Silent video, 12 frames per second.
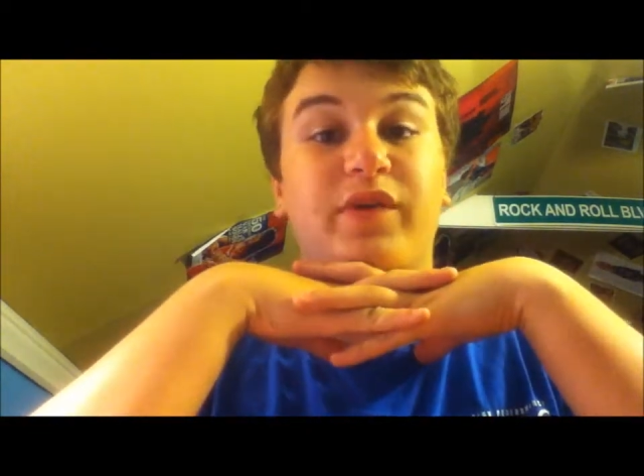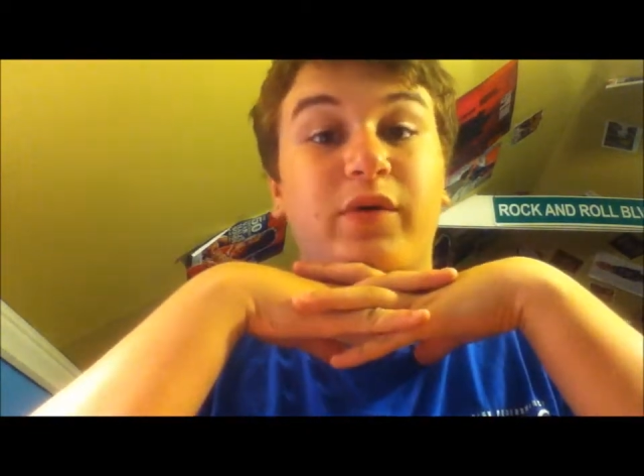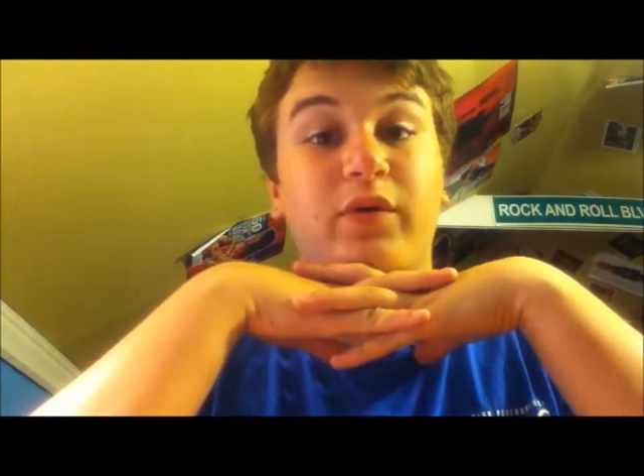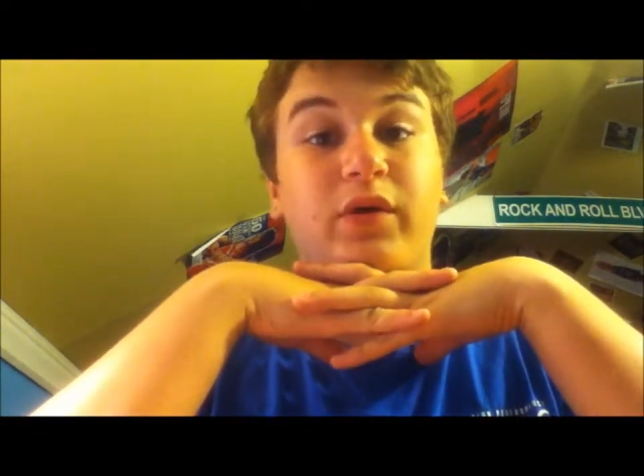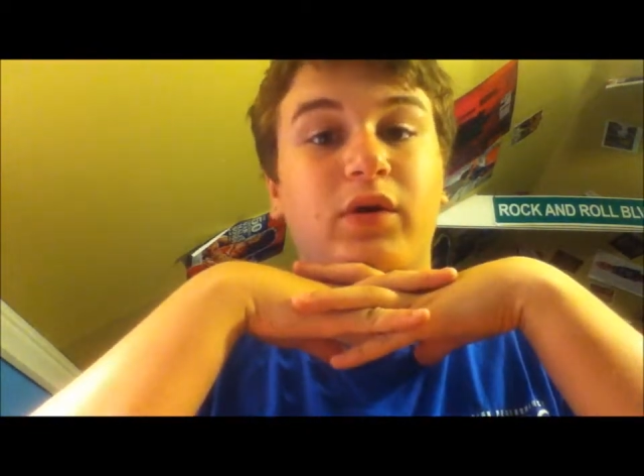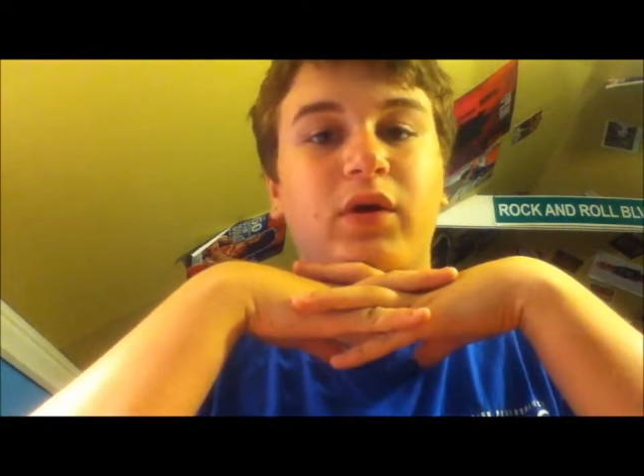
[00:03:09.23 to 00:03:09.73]
they
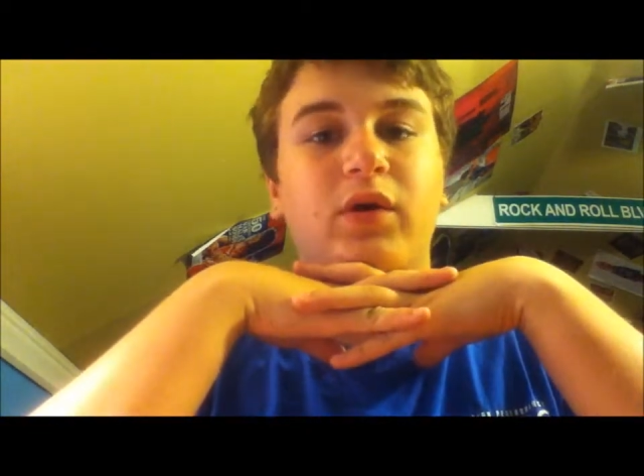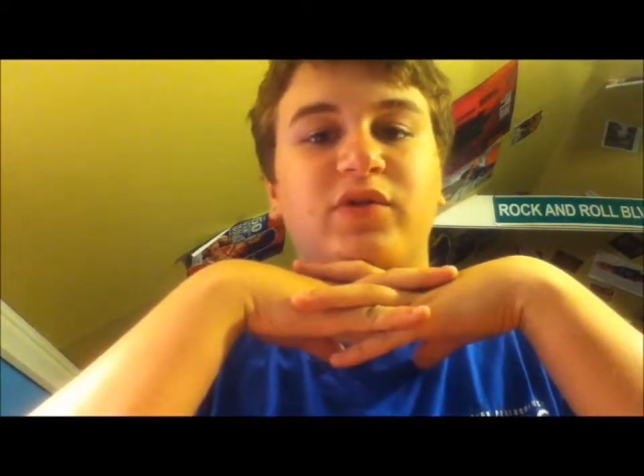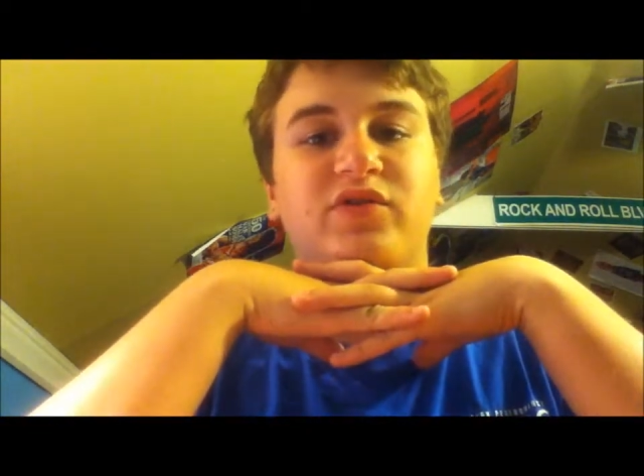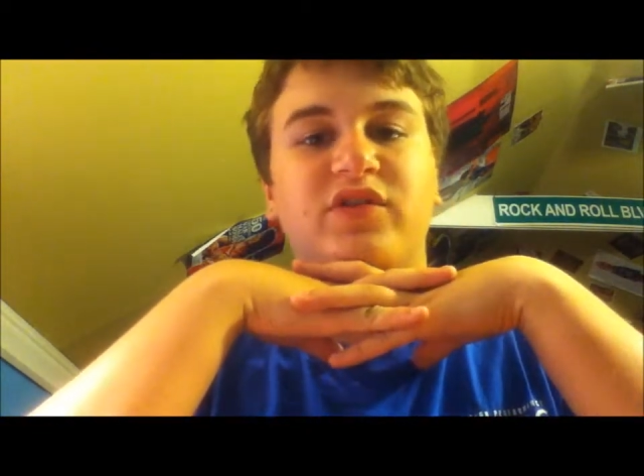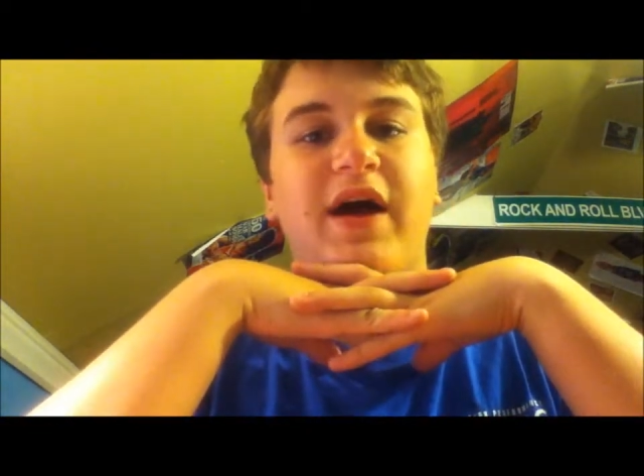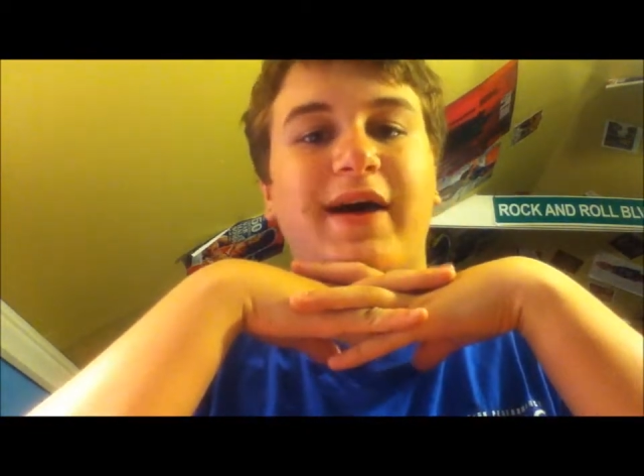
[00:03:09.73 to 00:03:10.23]
were
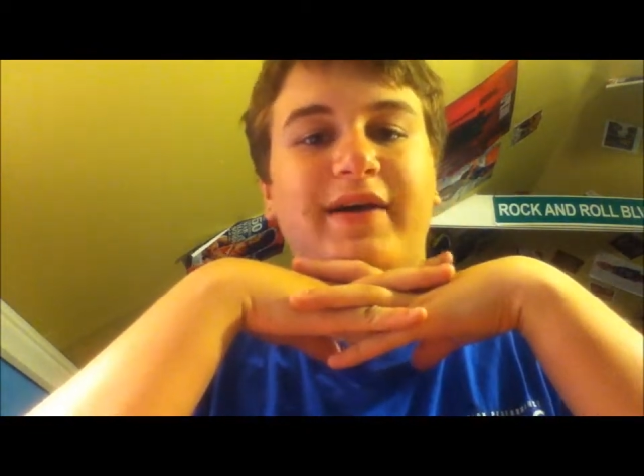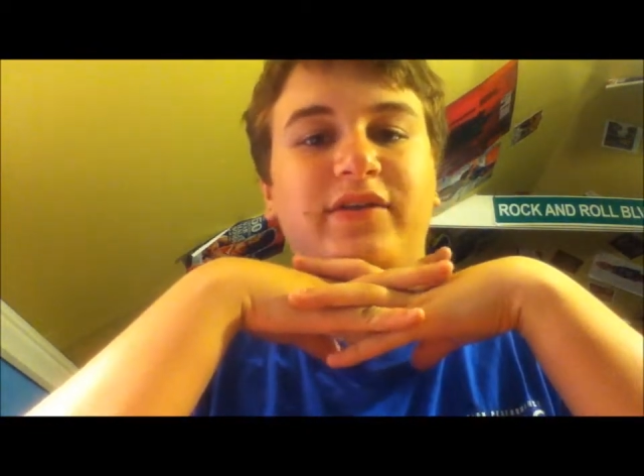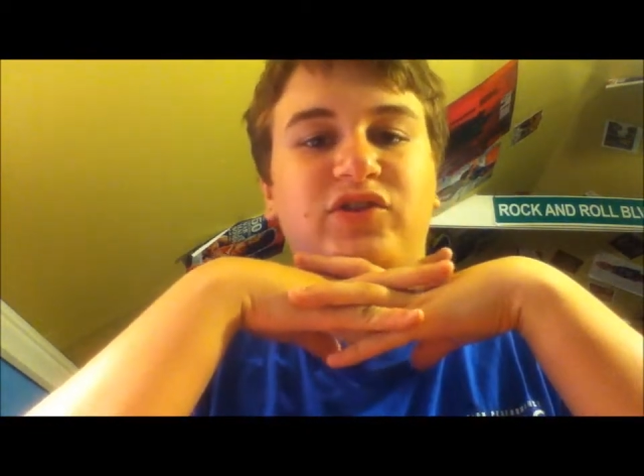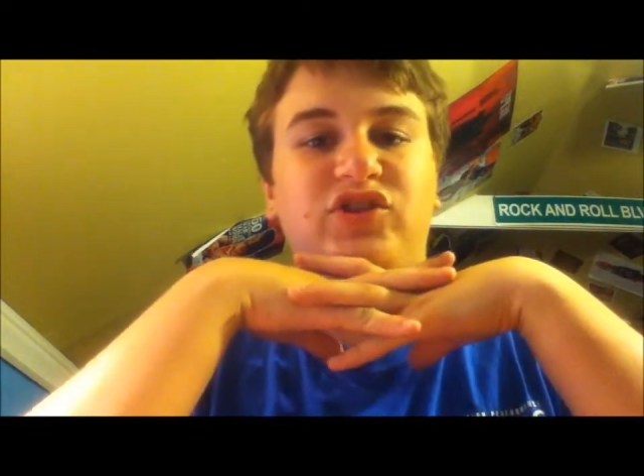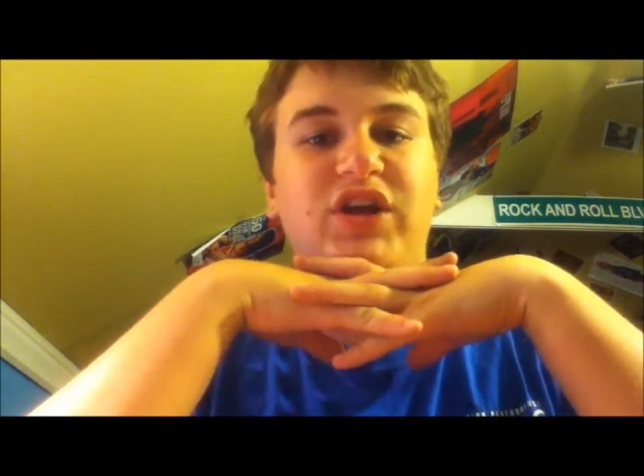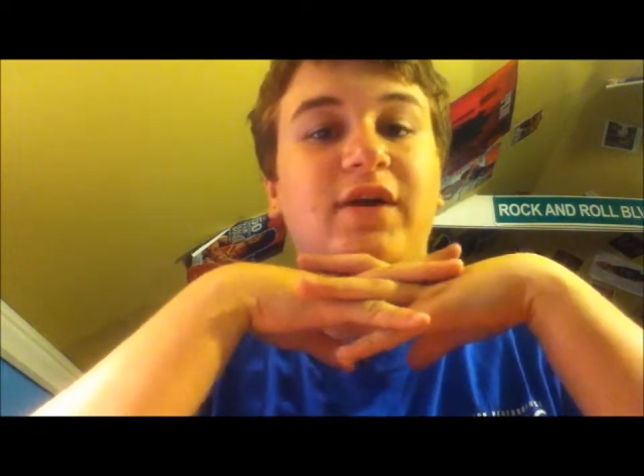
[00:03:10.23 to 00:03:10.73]
stocking
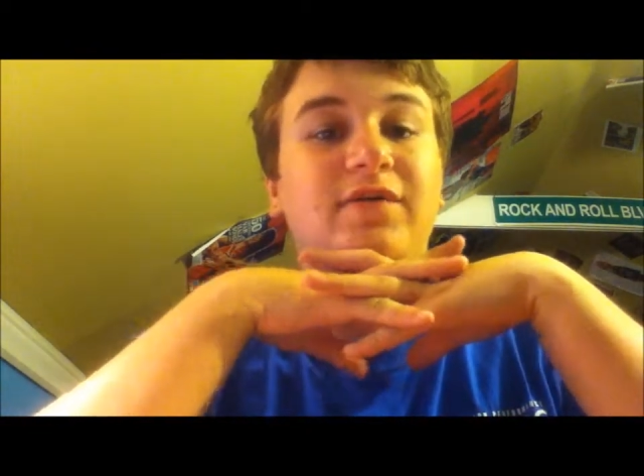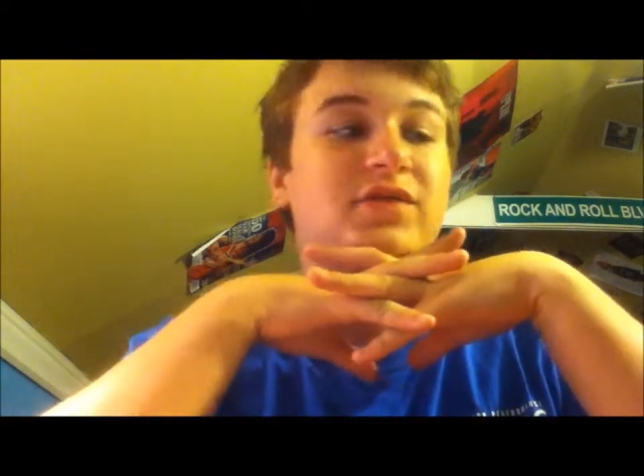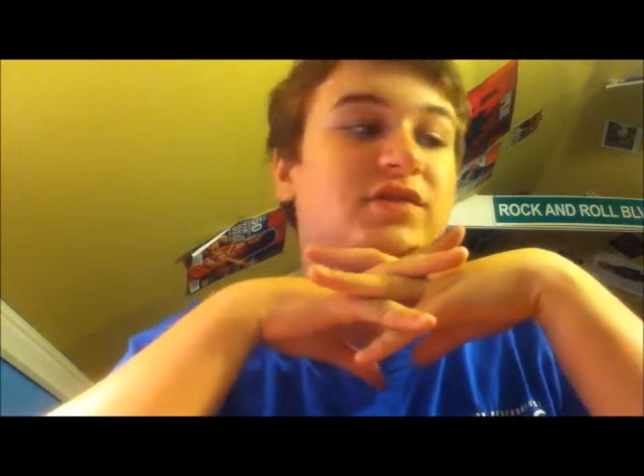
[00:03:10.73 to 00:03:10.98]
the shelf,